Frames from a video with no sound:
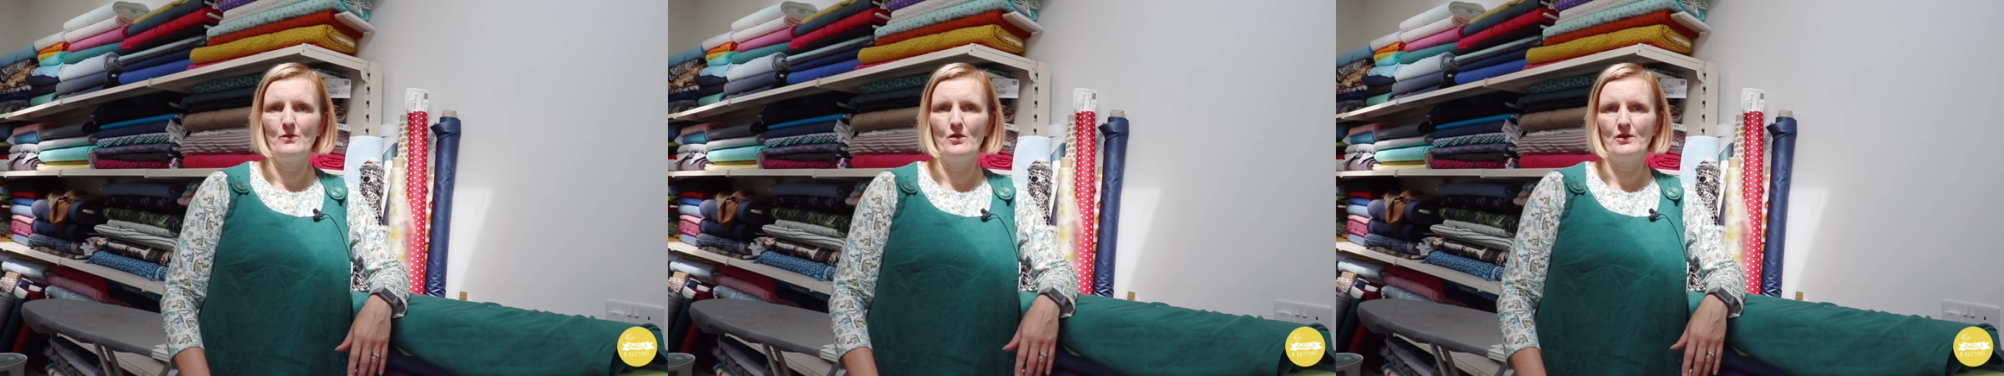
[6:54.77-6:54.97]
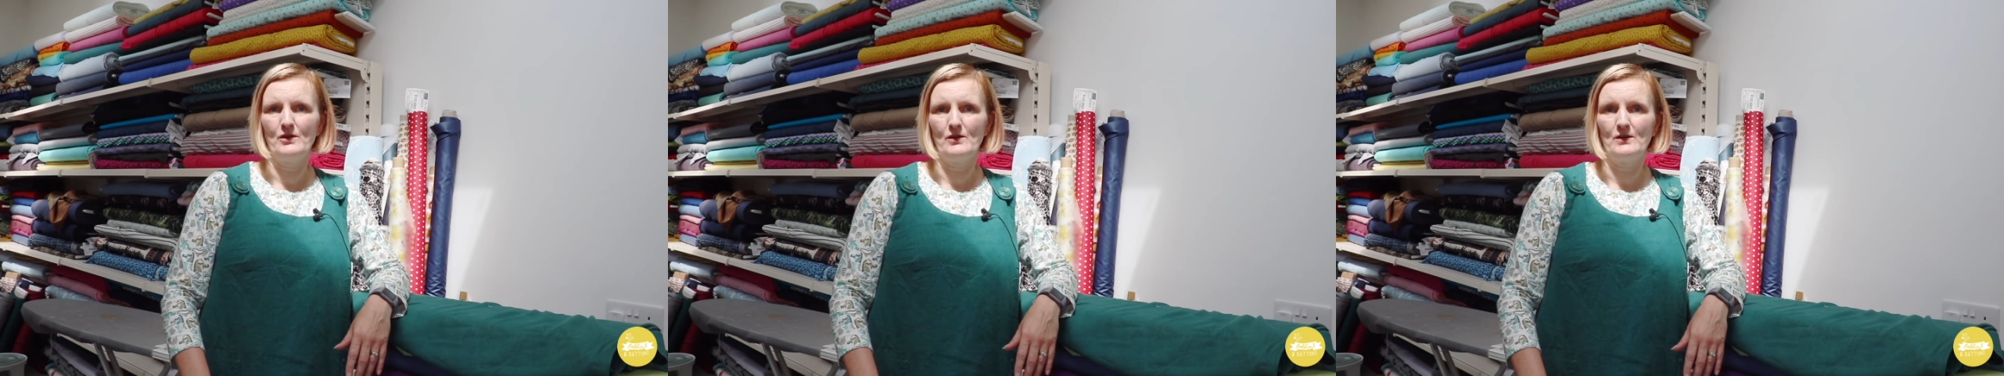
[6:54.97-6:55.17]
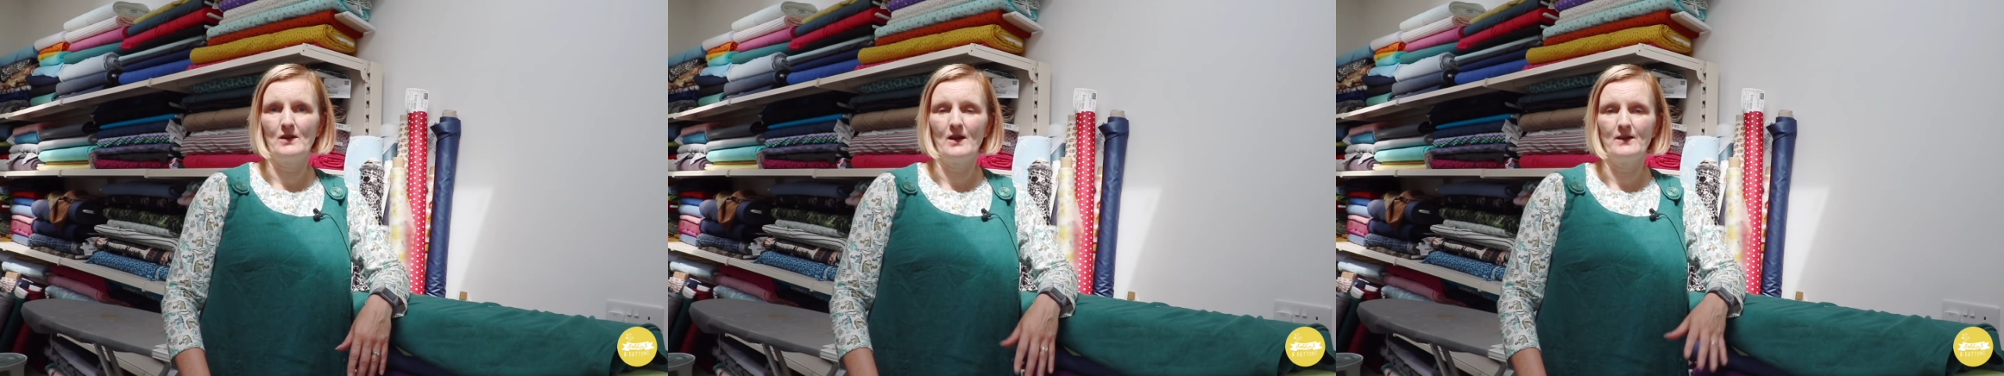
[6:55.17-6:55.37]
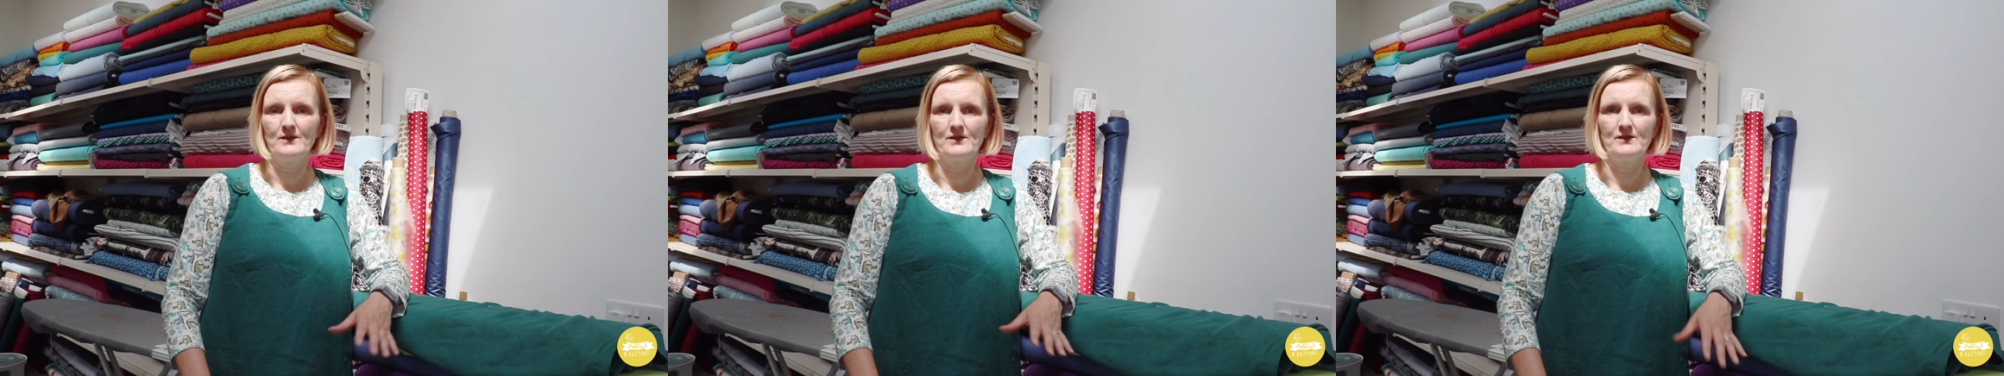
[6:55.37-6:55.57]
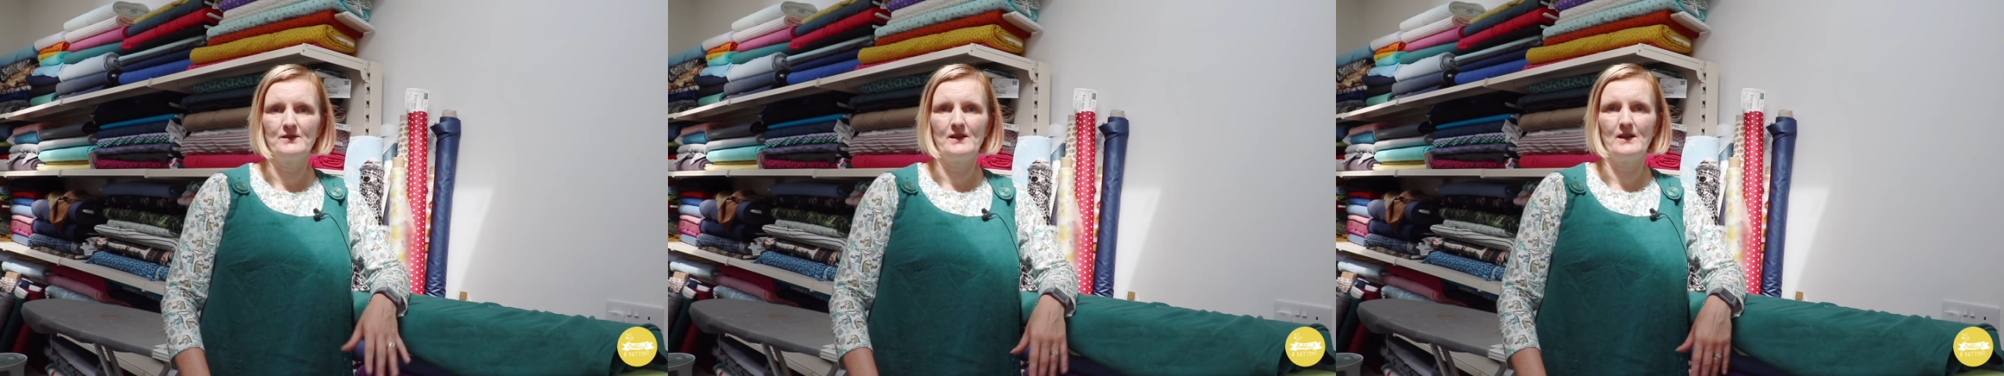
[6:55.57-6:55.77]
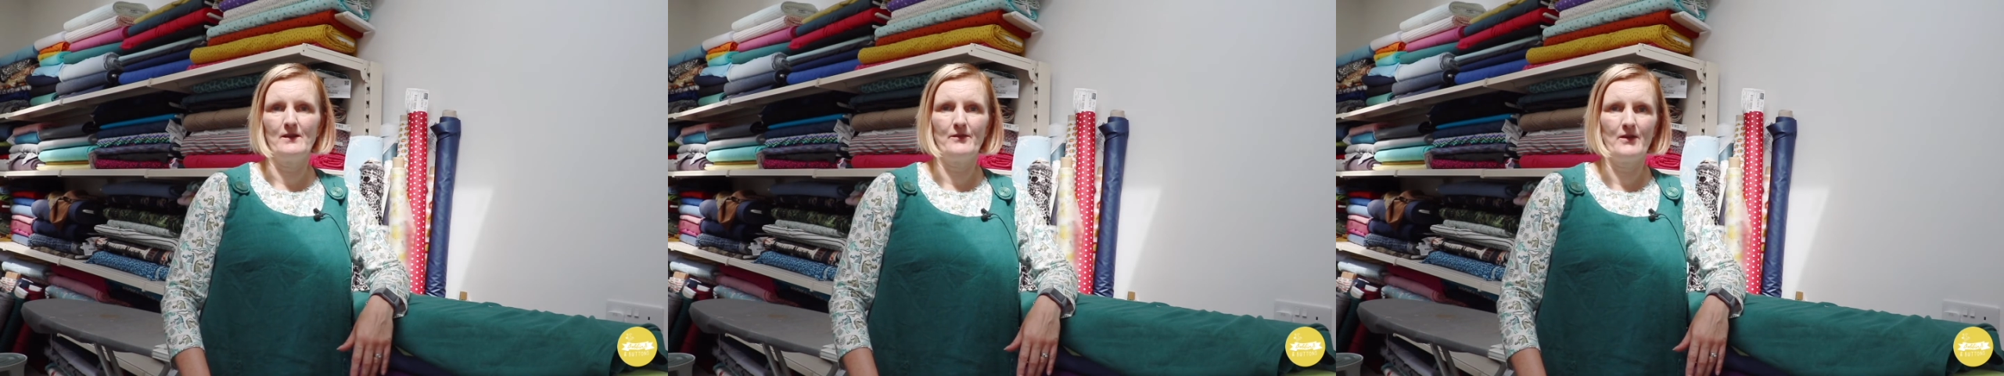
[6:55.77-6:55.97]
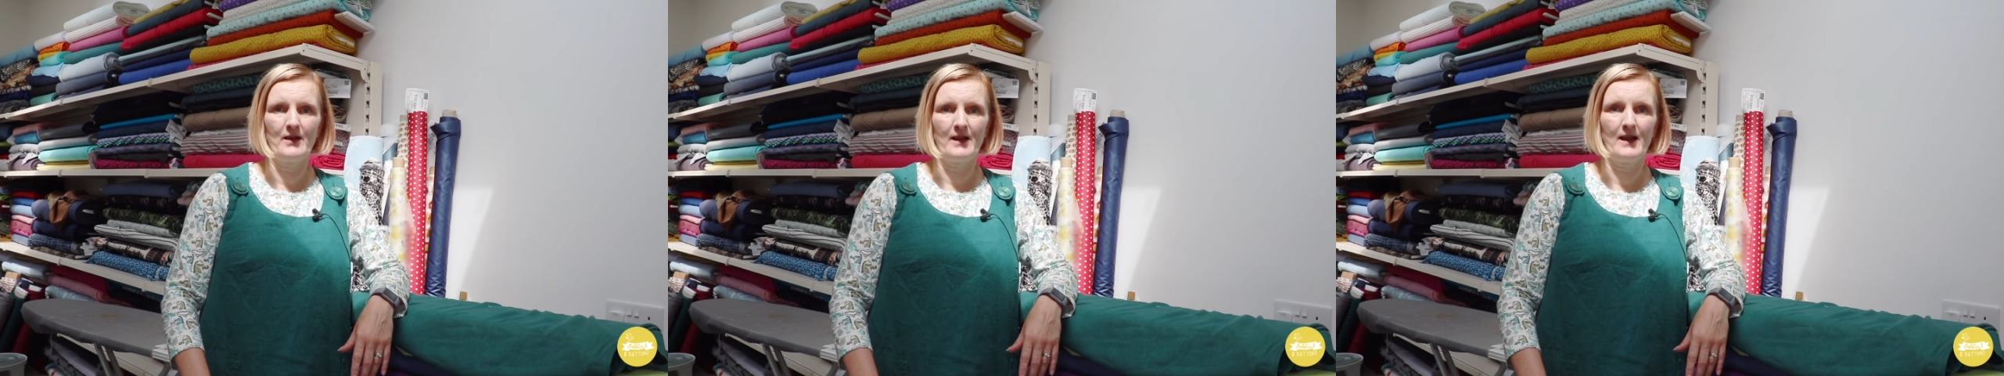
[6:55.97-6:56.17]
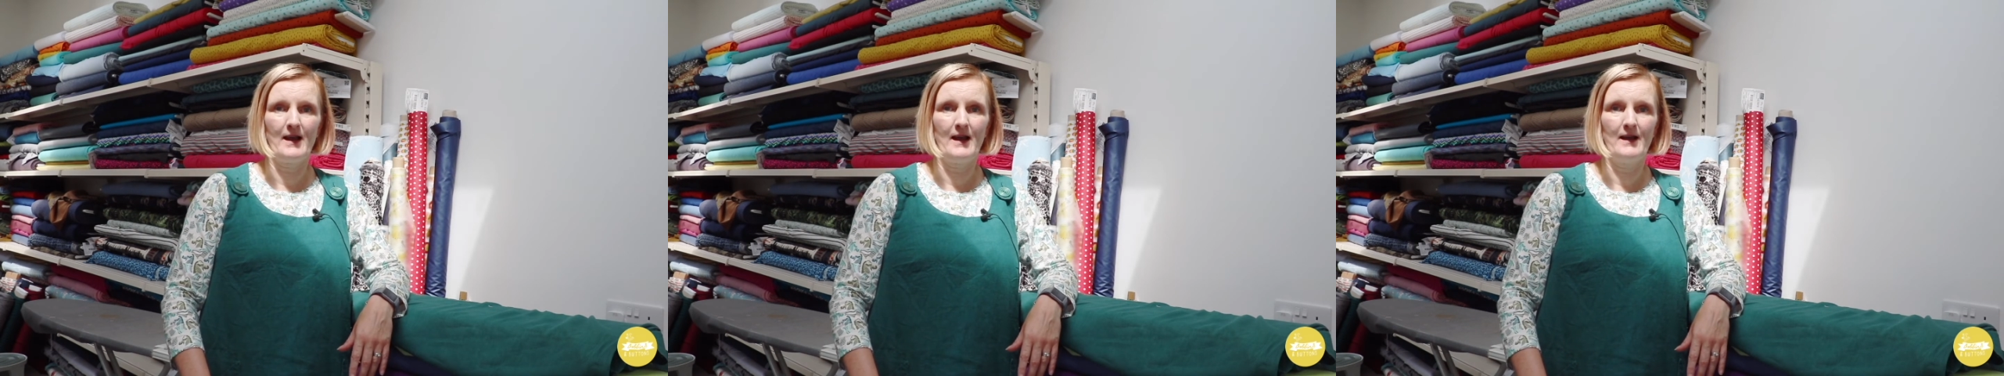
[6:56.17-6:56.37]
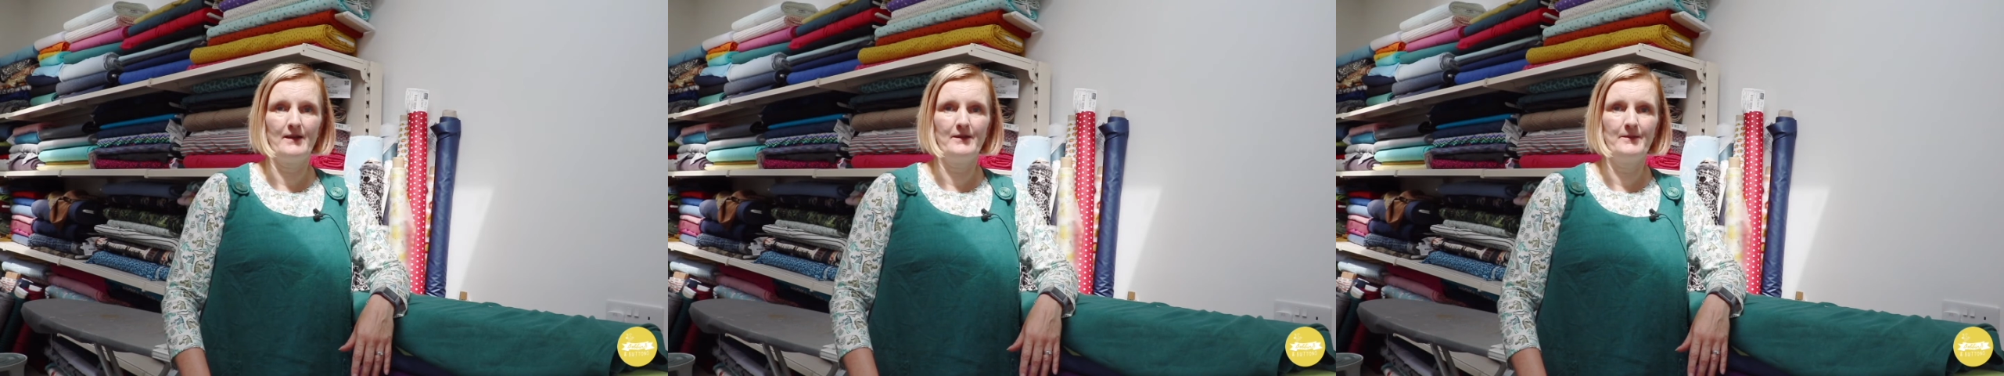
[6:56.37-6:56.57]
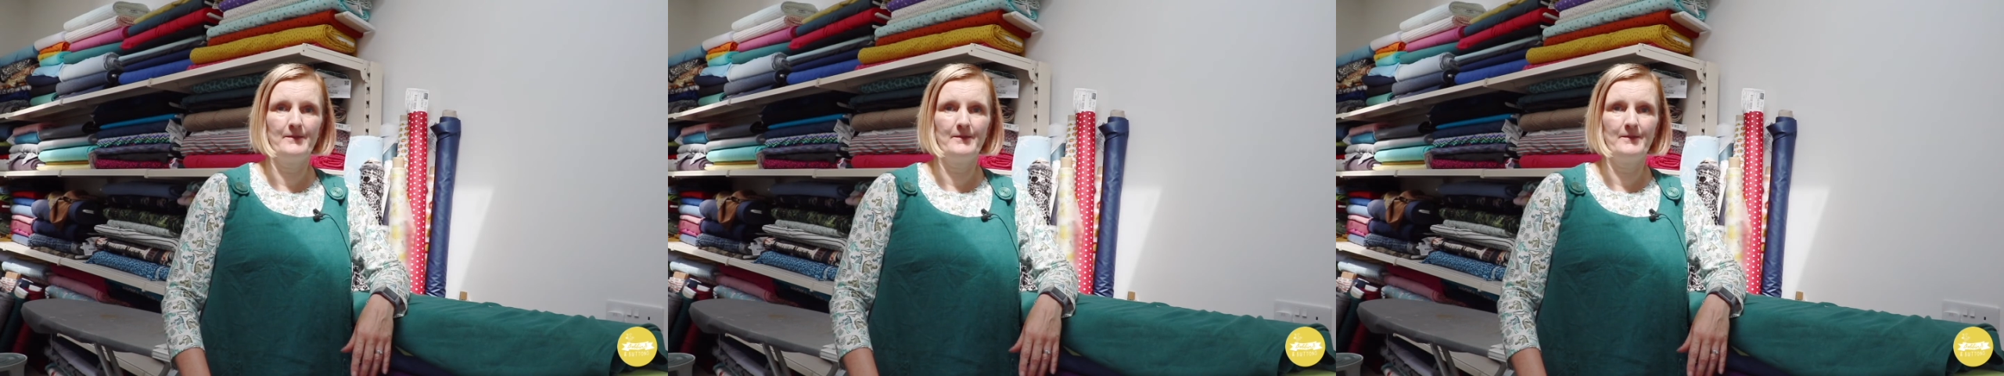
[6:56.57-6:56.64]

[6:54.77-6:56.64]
what you'd like to see if I can.